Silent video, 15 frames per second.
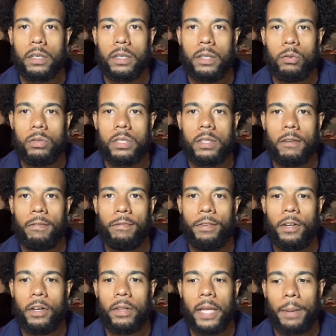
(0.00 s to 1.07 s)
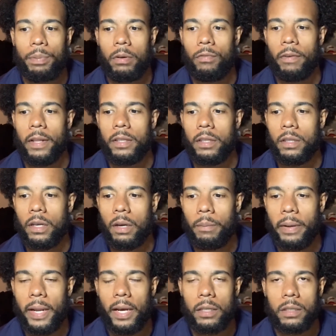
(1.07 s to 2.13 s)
It was the fear that prevented them and held